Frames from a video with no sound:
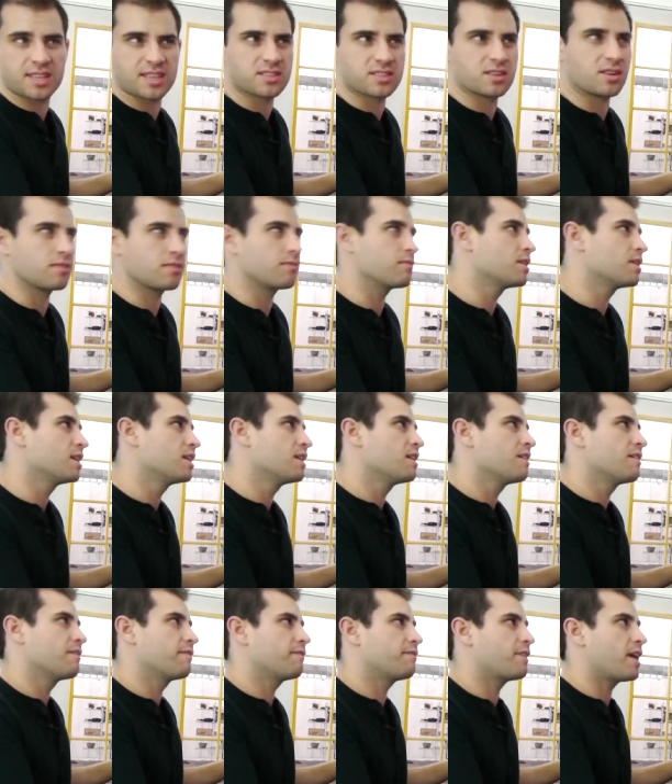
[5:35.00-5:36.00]
that's on
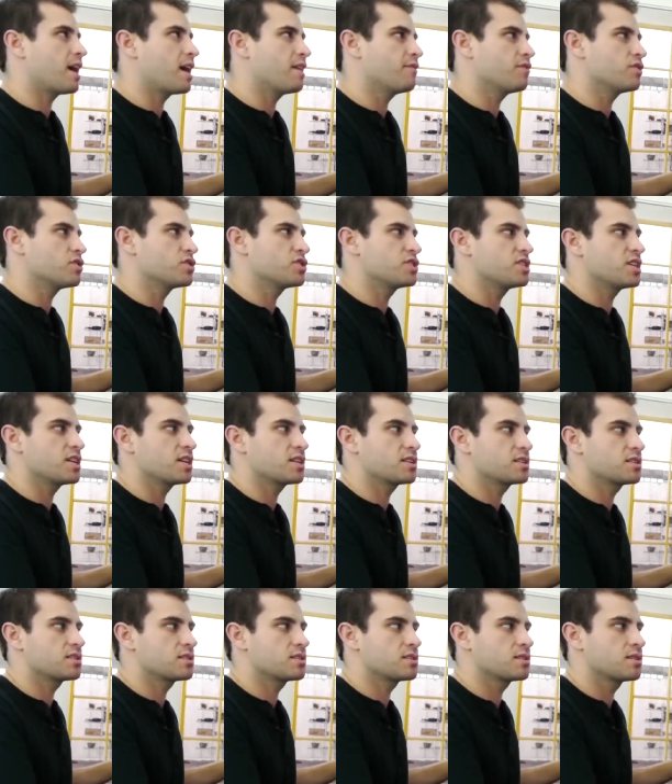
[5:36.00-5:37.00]
five or
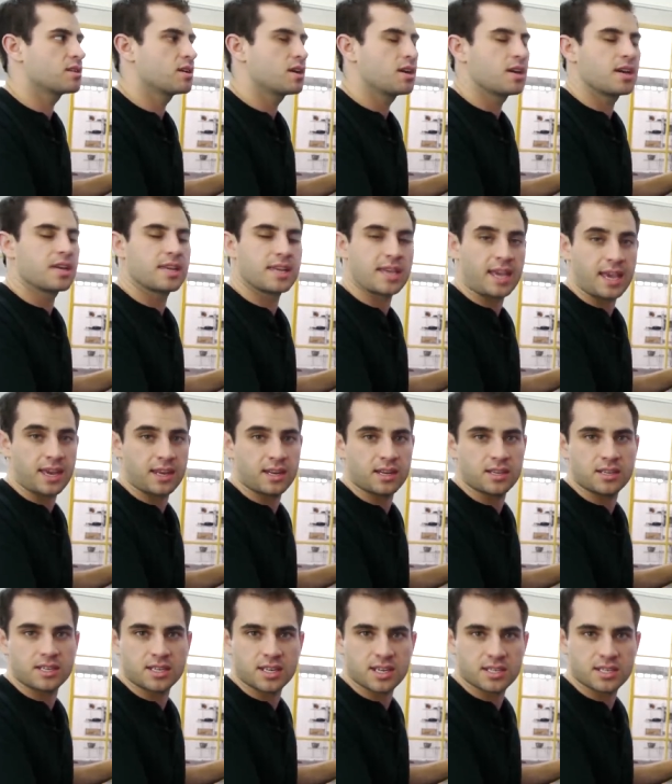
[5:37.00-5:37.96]
six Canon D